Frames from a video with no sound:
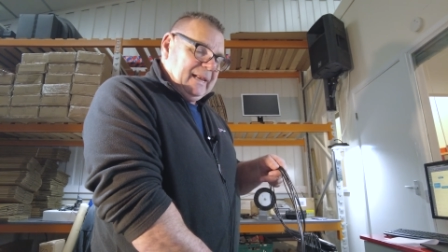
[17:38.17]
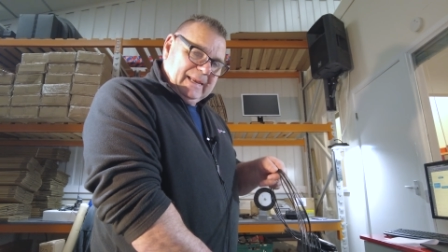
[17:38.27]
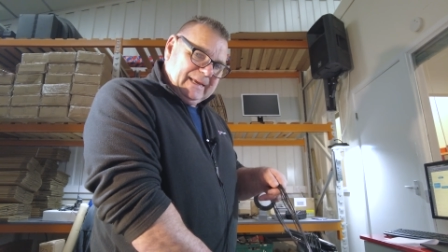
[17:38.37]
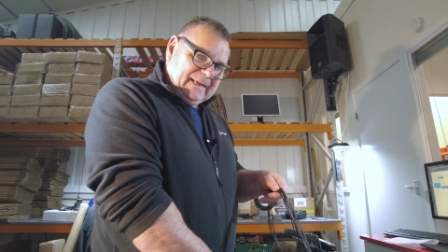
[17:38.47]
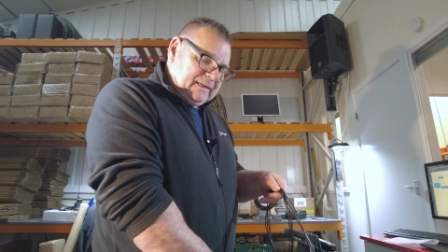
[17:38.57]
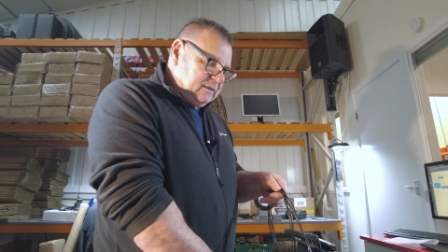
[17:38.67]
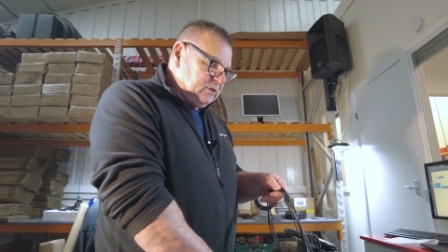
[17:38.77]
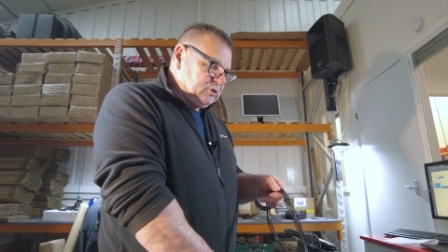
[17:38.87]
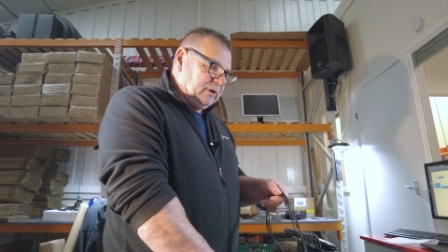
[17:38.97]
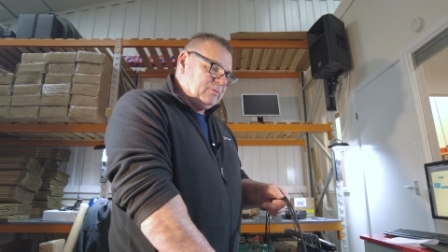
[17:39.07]
link in the
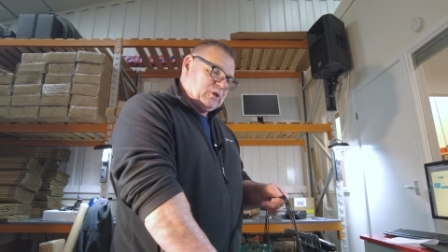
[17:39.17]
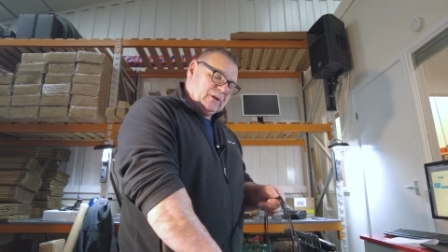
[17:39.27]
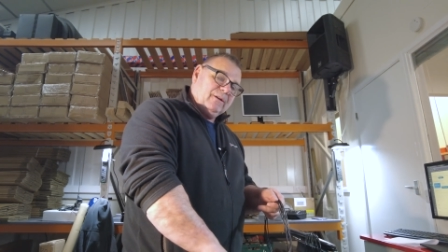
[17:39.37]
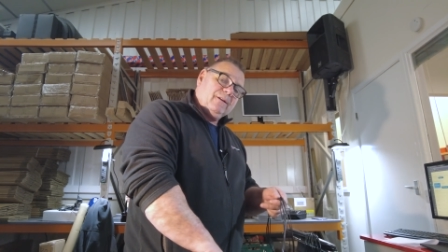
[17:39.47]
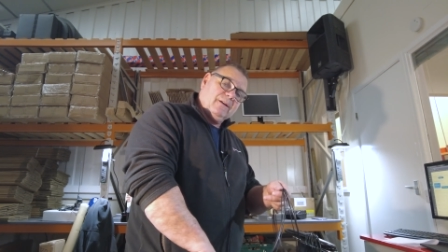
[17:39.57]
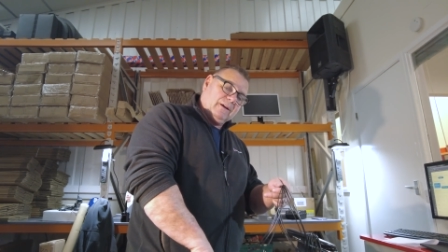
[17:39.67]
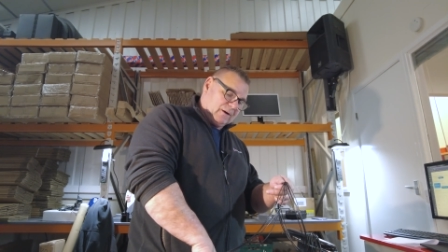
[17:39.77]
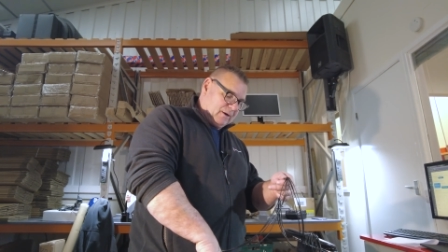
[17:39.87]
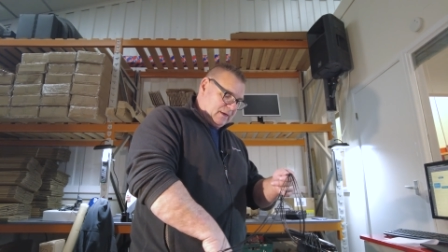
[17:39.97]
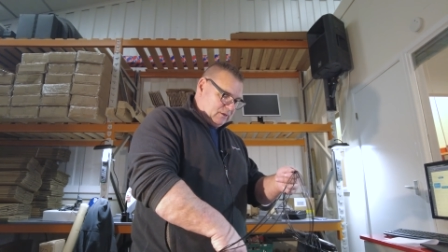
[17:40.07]
description,
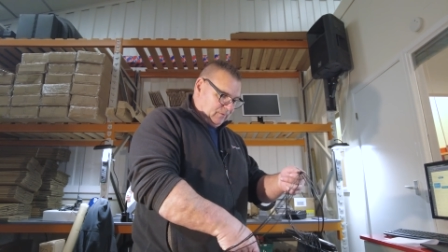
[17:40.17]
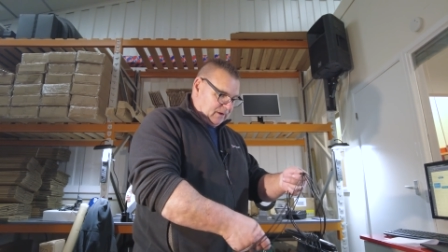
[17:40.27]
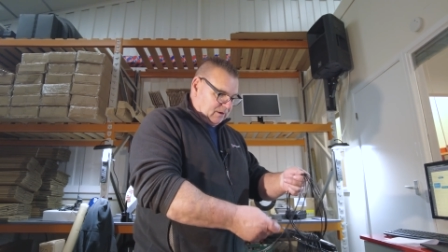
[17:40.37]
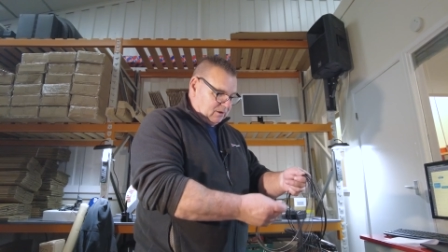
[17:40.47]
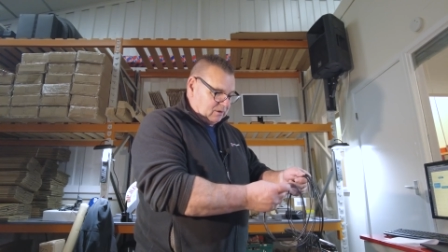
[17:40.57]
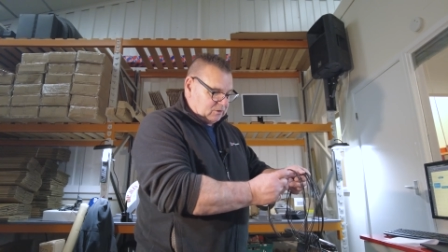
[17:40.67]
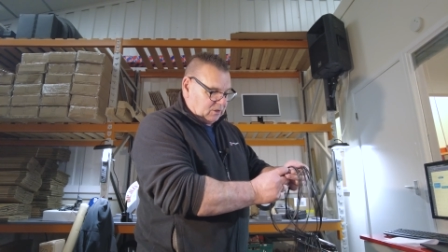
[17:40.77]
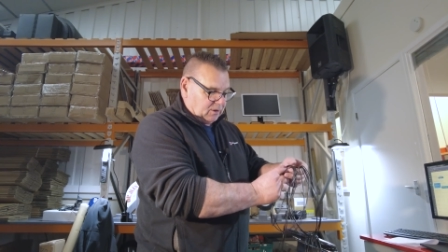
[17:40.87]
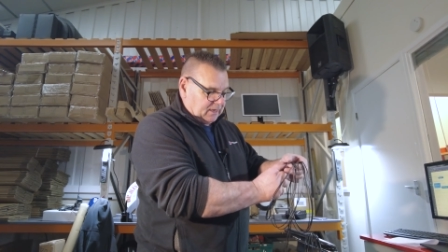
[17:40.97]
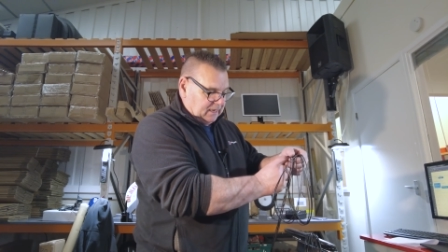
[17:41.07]
all right, his video
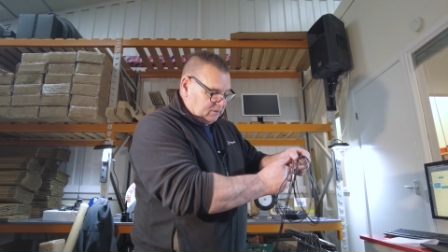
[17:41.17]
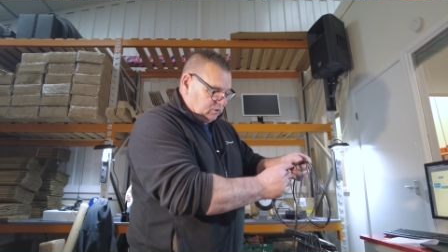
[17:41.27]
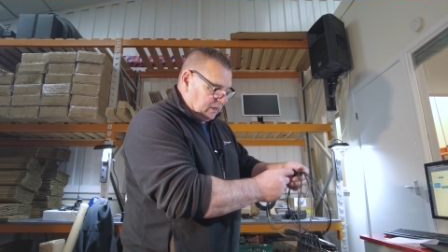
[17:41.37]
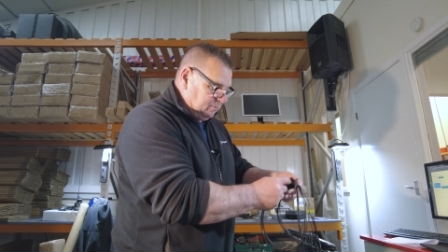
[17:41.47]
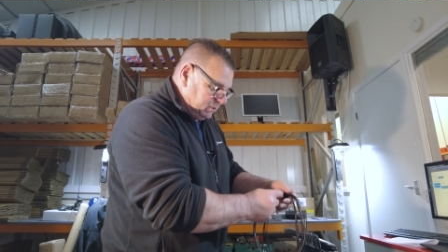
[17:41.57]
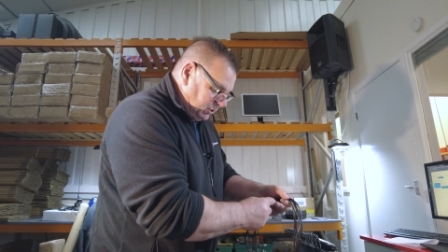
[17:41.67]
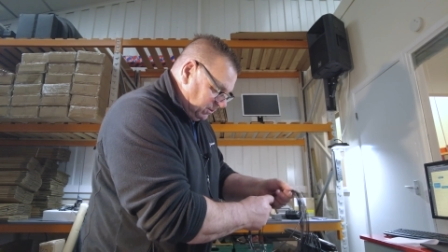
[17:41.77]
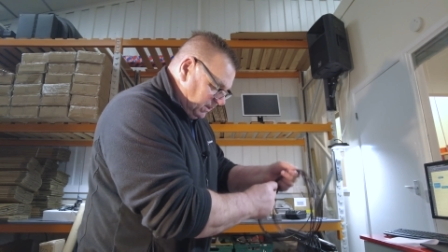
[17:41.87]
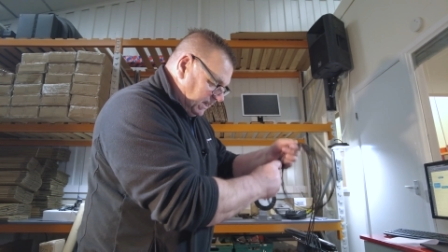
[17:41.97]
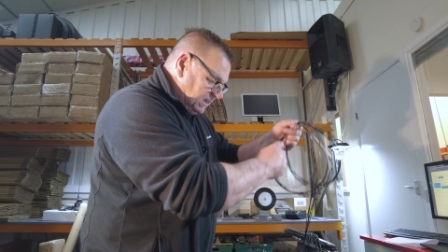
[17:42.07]
last night, he's he was
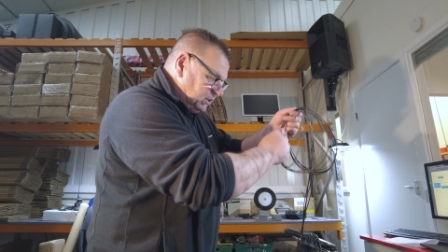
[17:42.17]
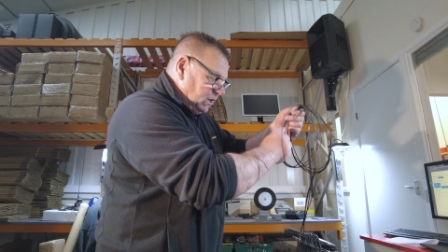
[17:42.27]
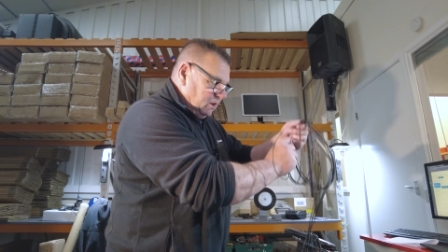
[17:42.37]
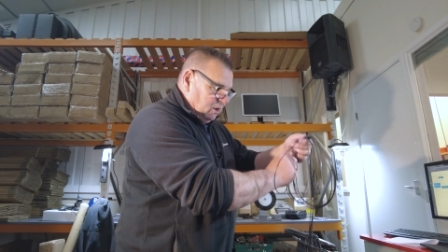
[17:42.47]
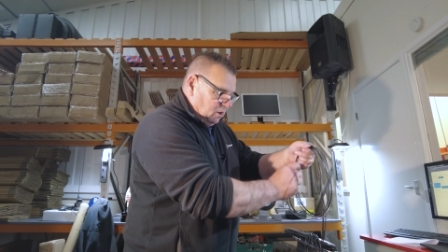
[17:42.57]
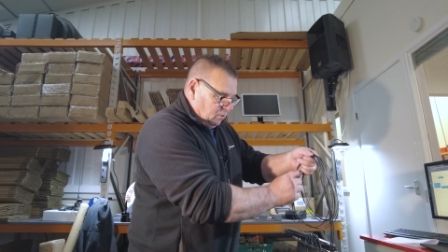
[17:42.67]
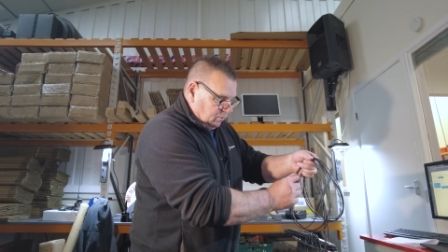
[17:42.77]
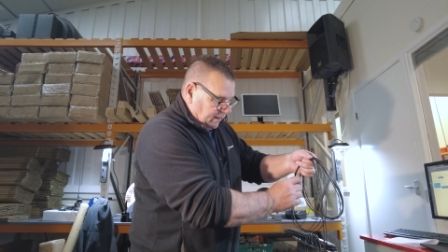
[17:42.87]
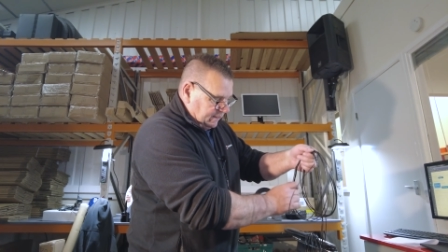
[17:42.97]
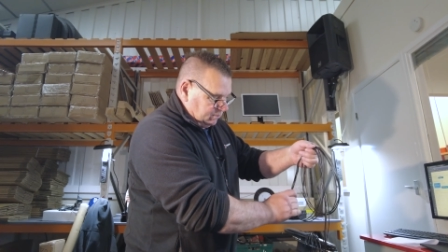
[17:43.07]
doing his
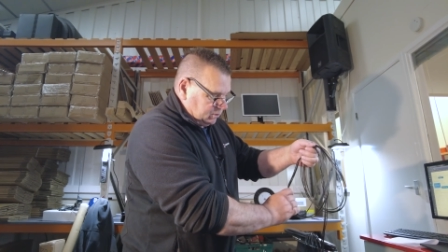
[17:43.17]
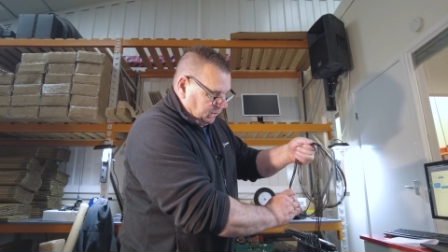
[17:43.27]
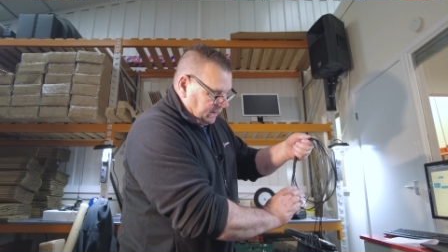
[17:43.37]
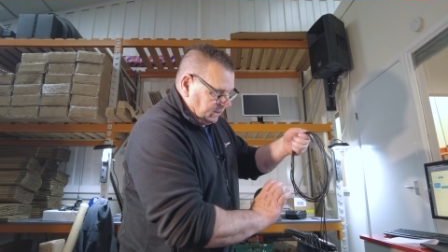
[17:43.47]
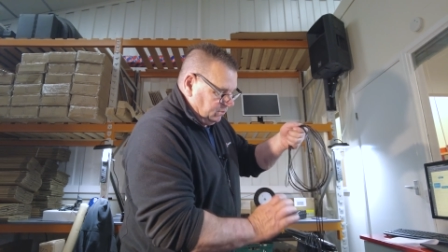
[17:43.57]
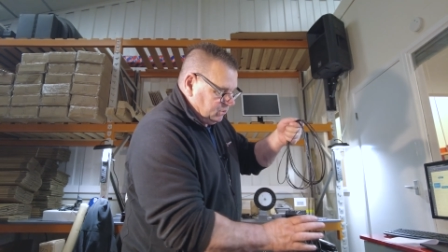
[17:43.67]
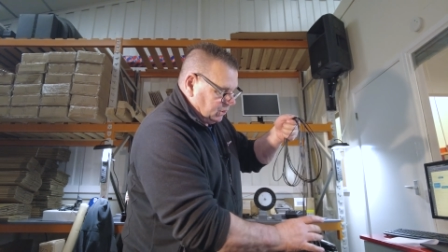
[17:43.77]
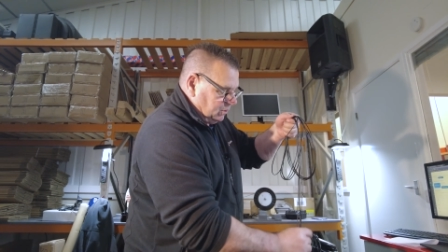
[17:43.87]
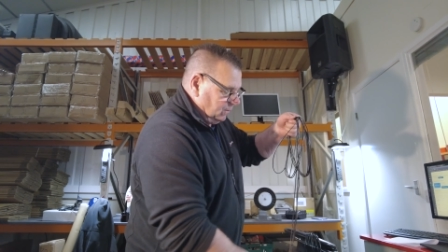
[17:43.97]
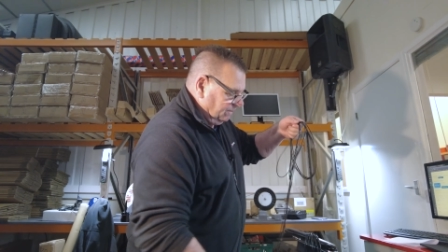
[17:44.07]
radials where you
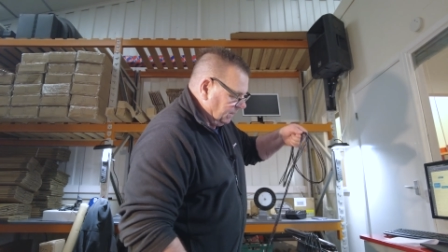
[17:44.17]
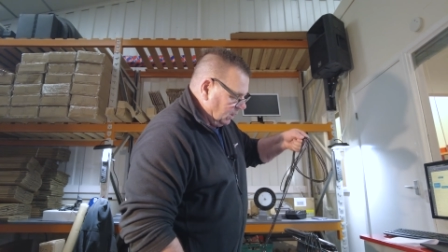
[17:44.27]
do,